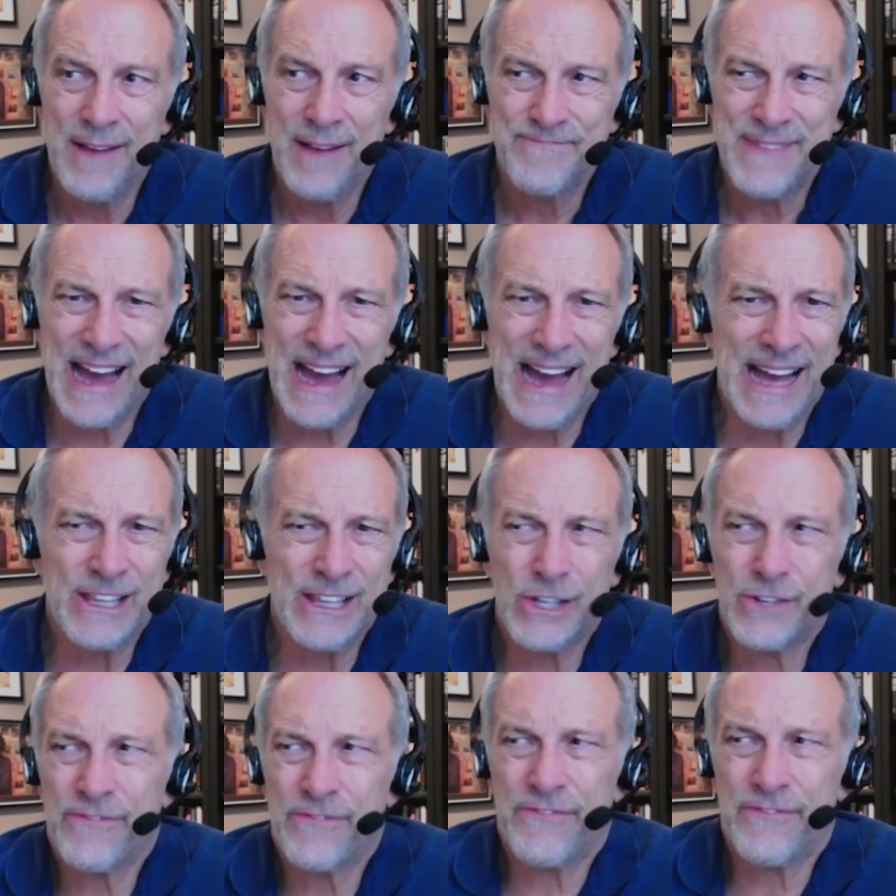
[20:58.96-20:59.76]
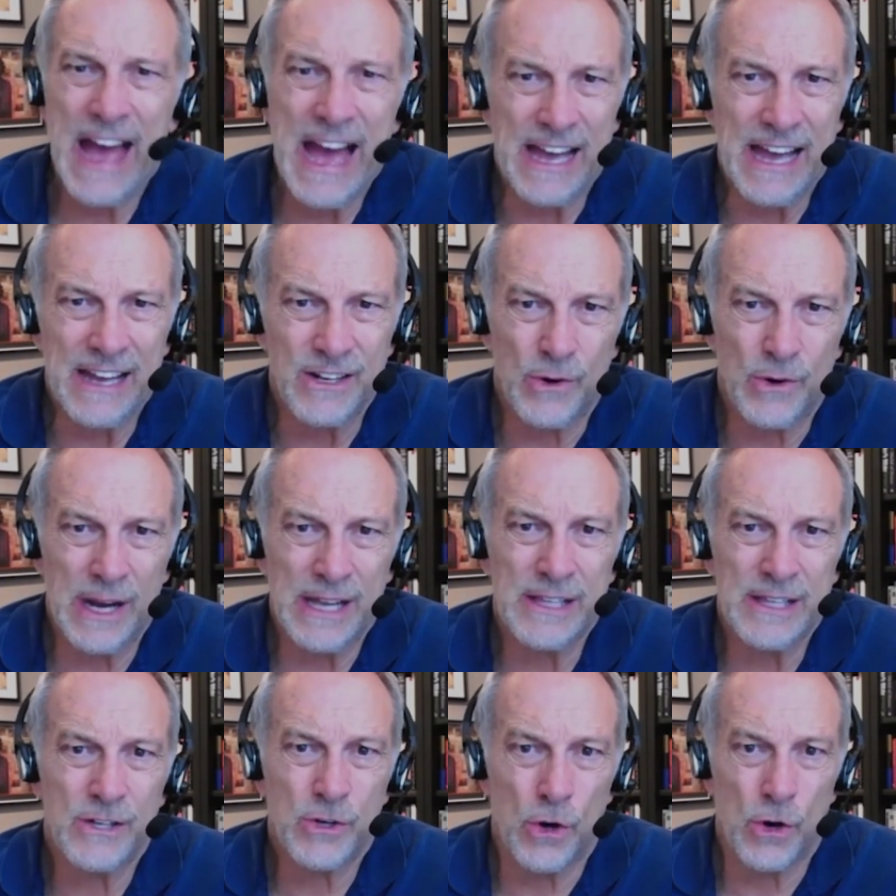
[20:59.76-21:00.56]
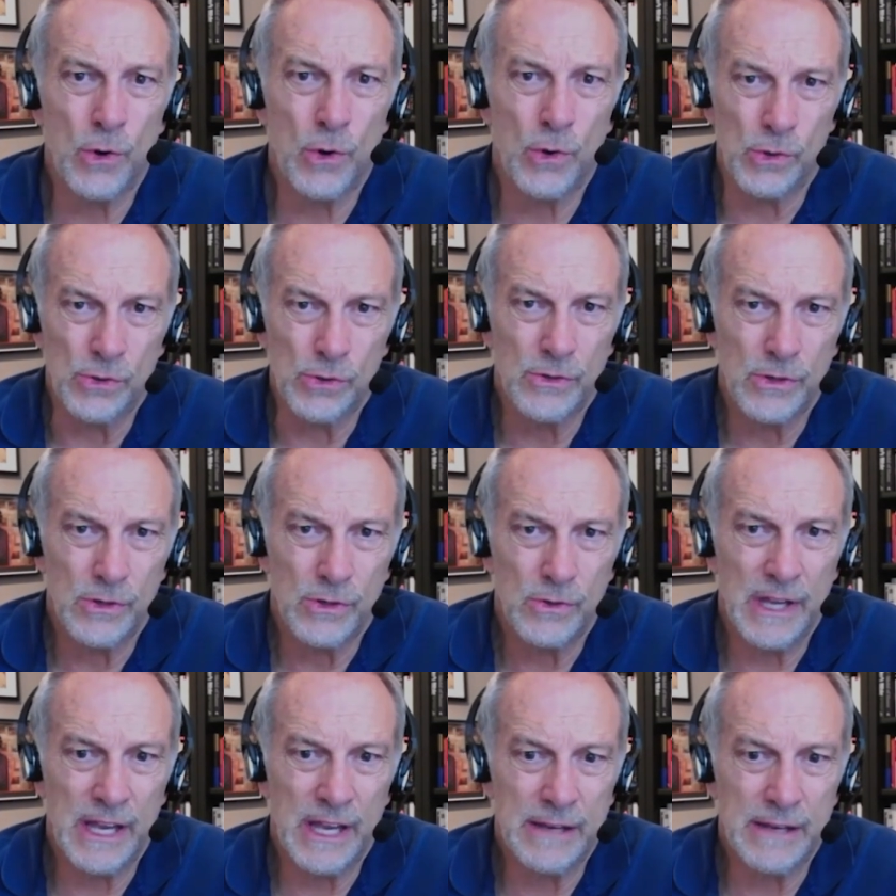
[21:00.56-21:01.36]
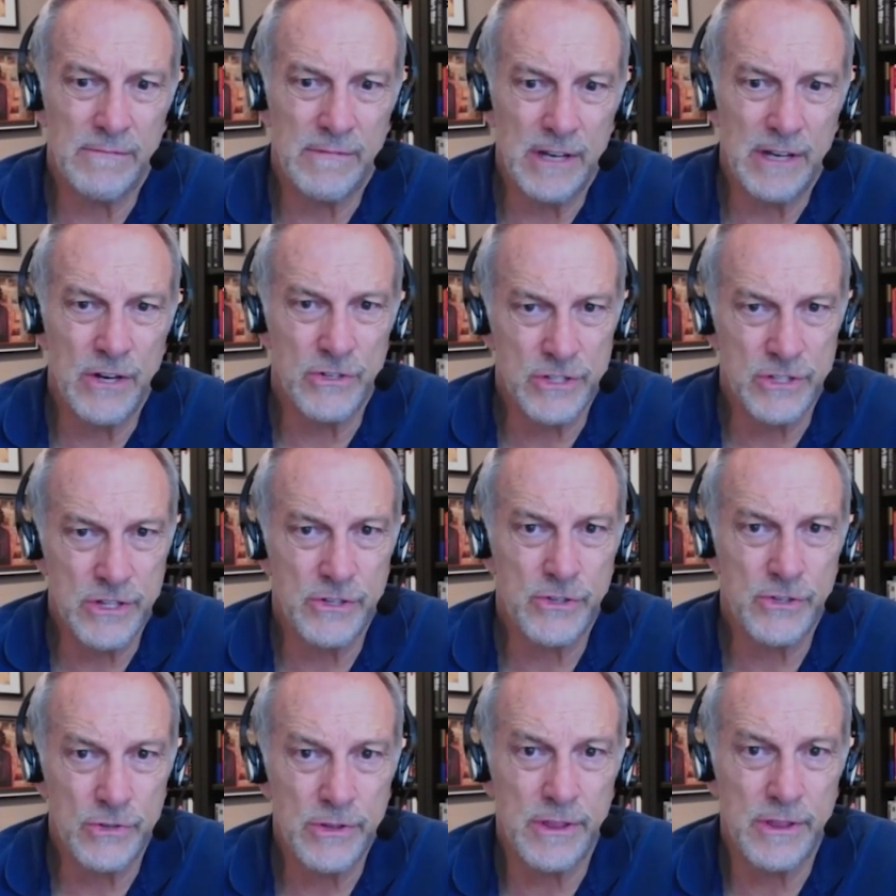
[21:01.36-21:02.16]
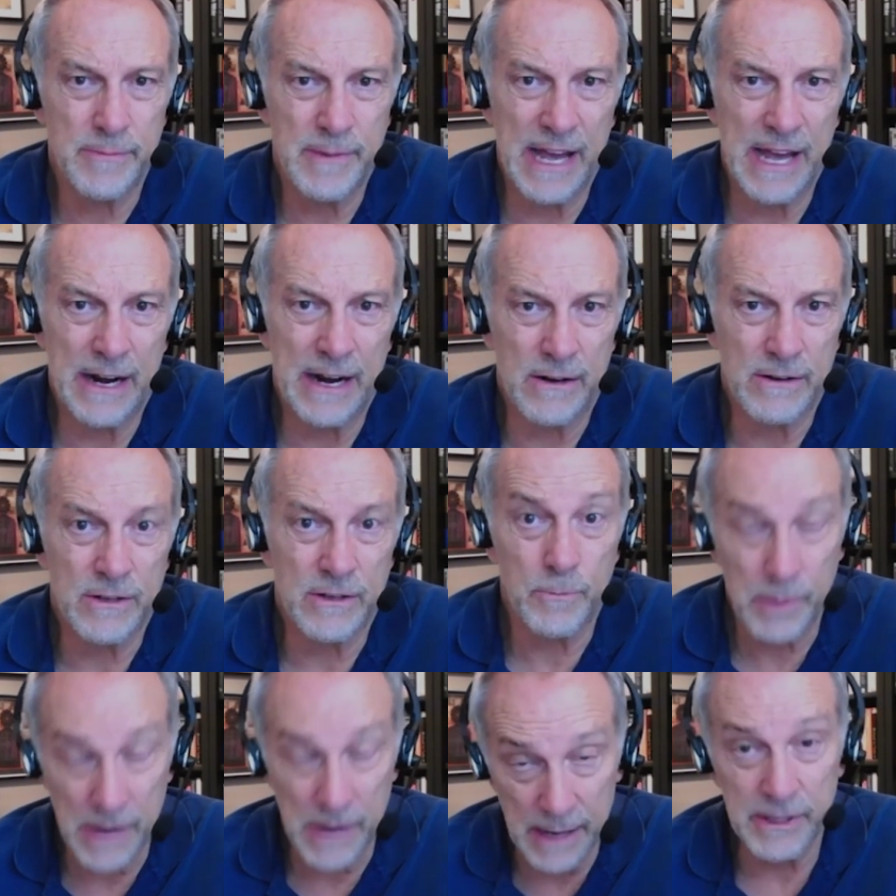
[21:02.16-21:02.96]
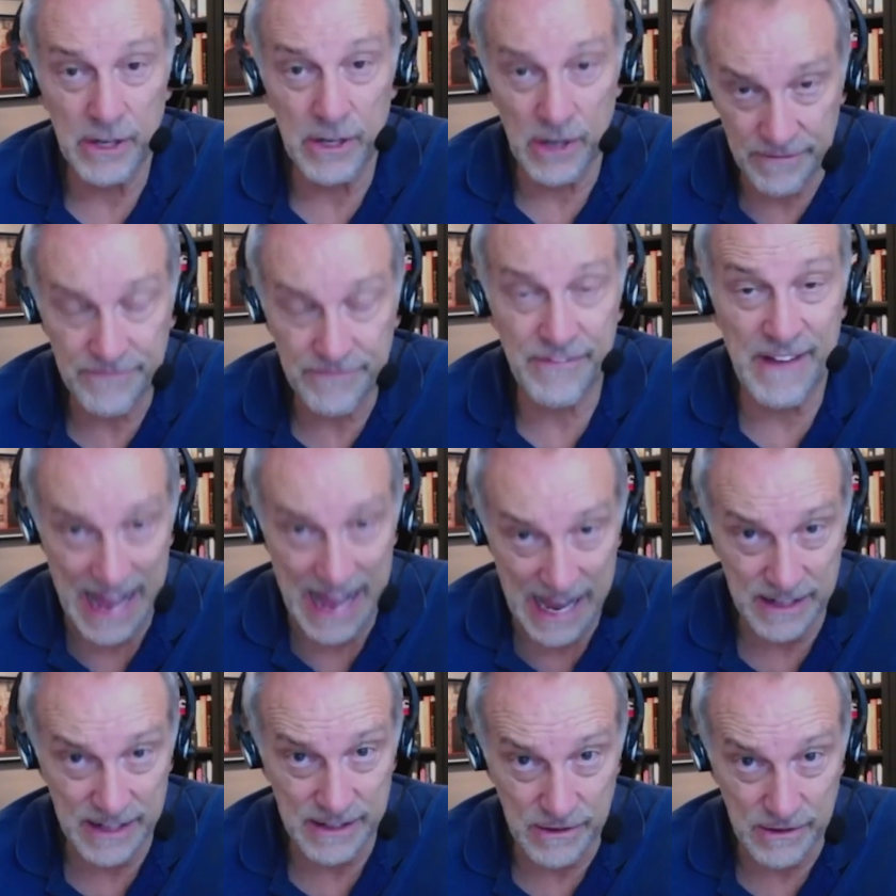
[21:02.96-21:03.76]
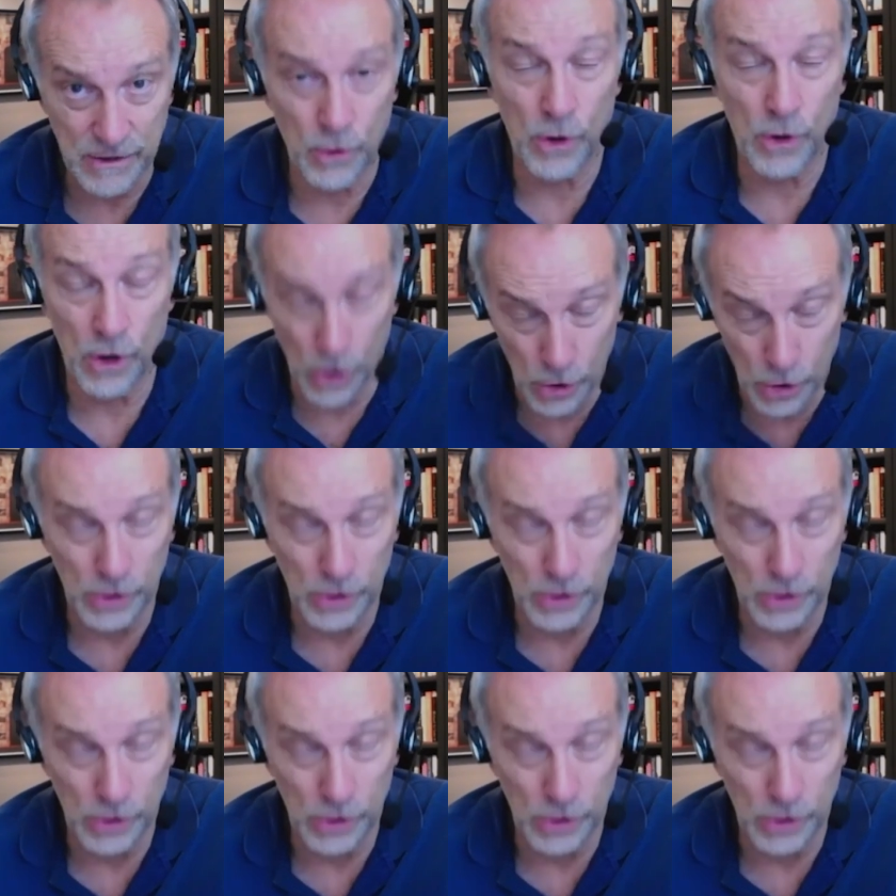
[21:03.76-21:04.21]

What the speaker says: I look fat or I look old. And here's the truth of the matter: you probably look fat or old.